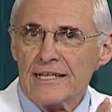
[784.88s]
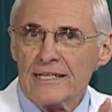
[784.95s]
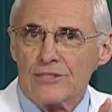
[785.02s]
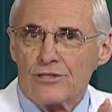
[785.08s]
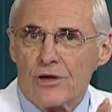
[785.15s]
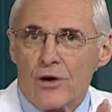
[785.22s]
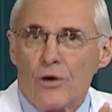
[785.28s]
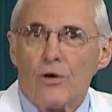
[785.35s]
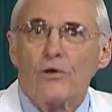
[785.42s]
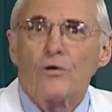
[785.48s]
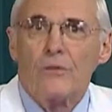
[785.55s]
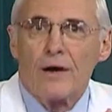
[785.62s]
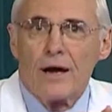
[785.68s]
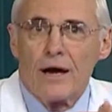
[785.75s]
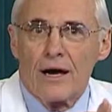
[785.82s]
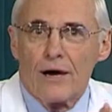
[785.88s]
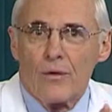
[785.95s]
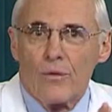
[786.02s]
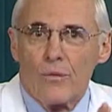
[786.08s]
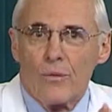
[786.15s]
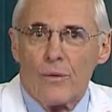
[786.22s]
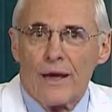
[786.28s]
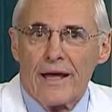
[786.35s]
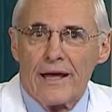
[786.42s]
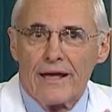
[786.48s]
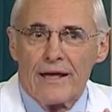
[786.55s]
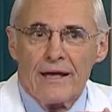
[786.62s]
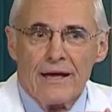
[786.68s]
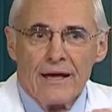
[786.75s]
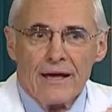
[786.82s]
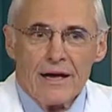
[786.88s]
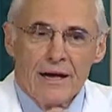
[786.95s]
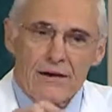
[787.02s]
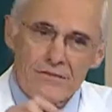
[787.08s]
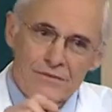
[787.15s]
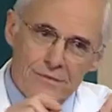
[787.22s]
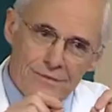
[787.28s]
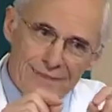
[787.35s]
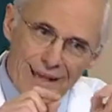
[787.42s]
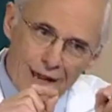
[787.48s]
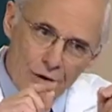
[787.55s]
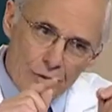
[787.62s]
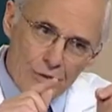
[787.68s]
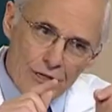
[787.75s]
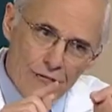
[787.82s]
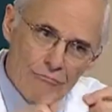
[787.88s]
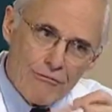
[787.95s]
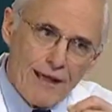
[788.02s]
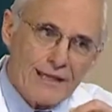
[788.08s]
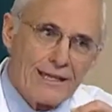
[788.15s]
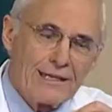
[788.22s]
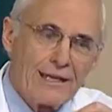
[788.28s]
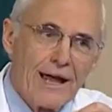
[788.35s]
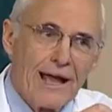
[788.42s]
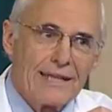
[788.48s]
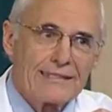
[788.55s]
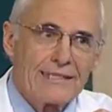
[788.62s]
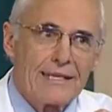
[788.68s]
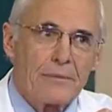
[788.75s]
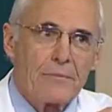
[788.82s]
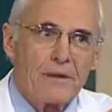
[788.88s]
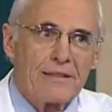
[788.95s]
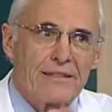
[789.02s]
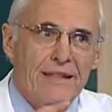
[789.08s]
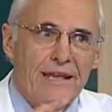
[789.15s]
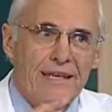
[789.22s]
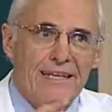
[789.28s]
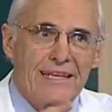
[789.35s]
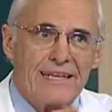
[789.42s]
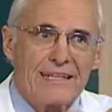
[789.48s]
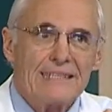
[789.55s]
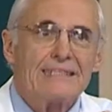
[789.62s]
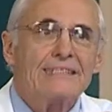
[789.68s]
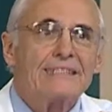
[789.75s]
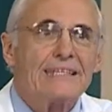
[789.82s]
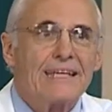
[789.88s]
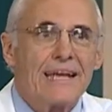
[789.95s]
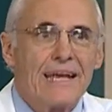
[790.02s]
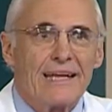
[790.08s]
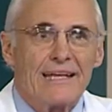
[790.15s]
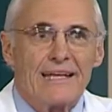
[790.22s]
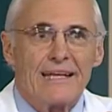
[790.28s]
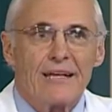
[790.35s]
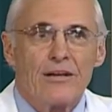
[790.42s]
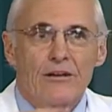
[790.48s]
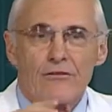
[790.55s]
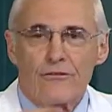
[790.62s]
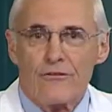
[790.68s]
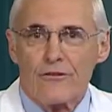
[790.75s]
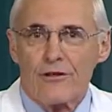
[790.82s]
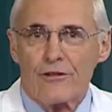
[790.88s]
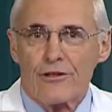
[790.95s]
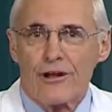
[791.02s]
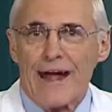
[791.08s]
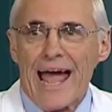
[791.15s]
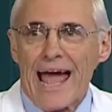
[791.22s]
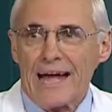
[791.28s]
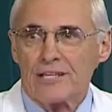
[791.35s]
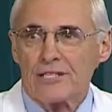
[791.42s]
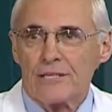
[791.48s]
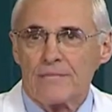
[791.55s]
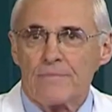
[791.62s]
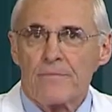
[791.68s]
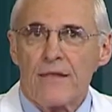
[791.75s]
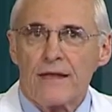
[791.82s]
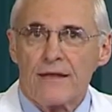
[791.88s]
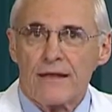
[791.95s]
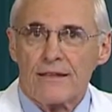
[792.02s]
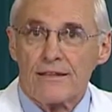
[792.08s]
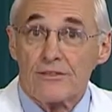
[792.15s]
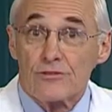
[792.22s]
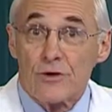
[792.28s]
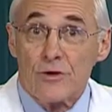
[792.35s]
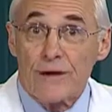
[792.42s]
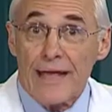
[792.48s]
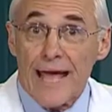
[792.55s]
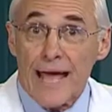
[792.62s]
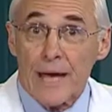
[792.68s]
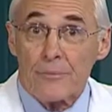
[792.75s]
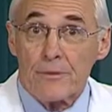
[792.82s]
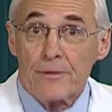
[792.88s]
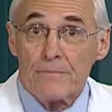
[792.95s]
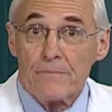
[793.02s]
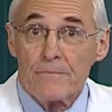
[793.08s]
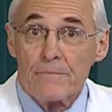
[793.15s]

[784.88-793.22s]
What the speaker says: its own way of not only recognizing but then instigating further action, nothing's going to happen.